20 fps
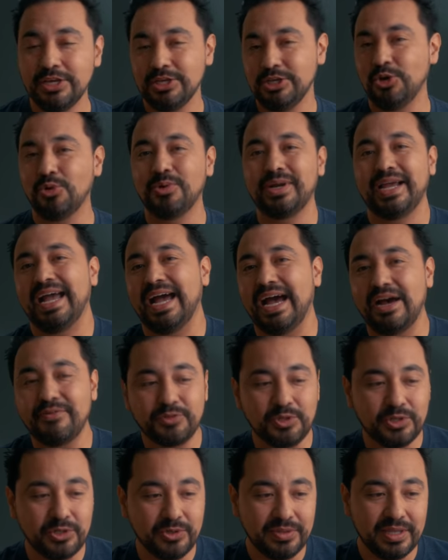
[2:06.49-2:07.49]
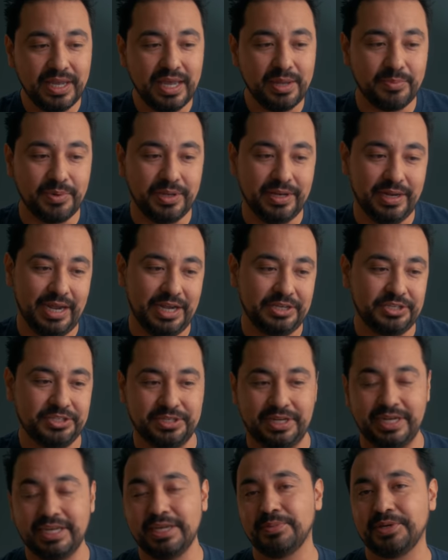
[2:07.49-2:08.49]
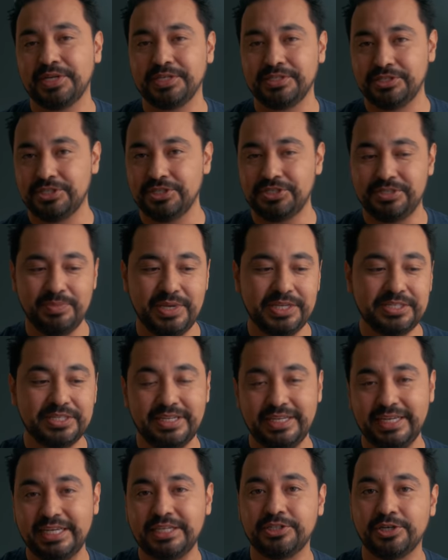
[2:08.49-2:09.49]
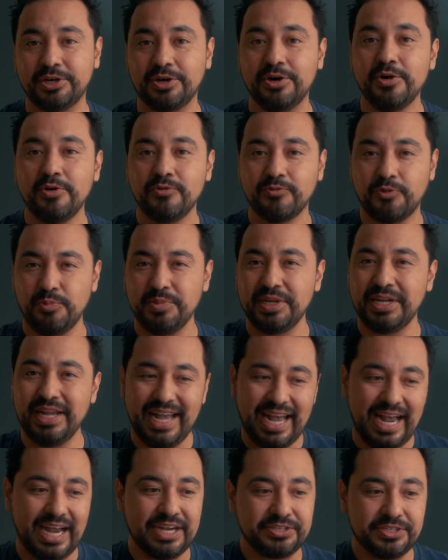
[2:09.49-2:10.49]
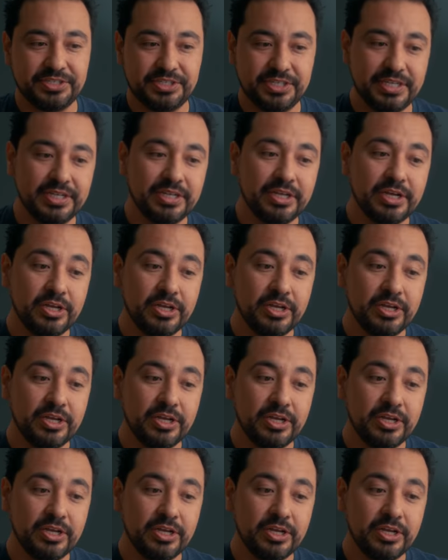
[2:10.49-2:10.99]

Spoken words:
You don't have to do that, but I just like it because it just makes it easier for me to access it.